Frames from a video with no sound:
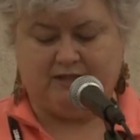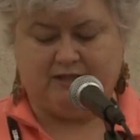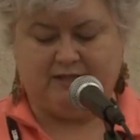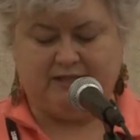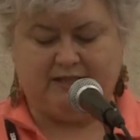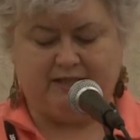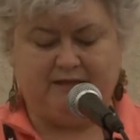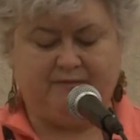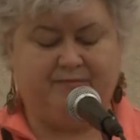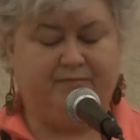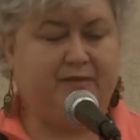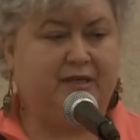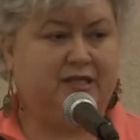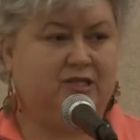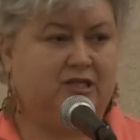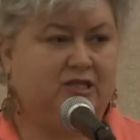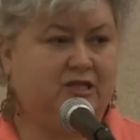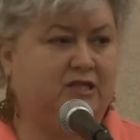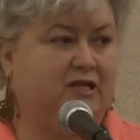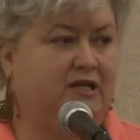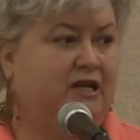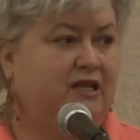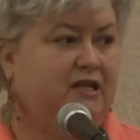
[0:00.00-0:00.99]
the team
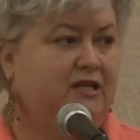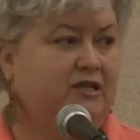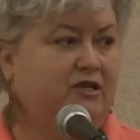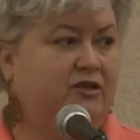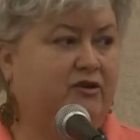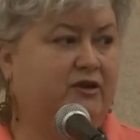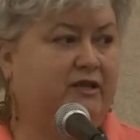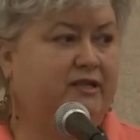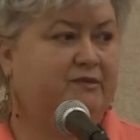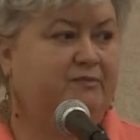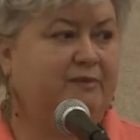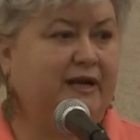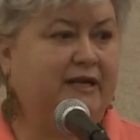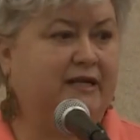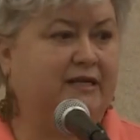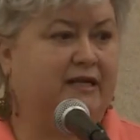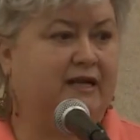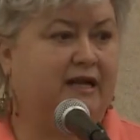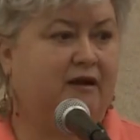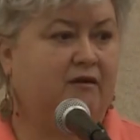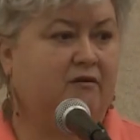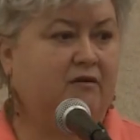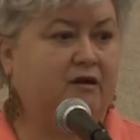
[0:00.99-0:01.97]
mission and your
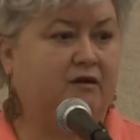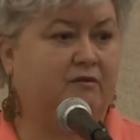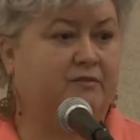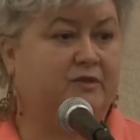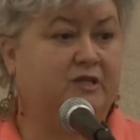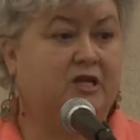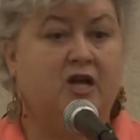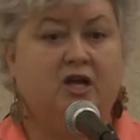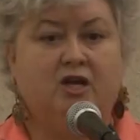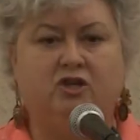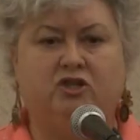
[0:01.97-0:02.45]
expected outcomes?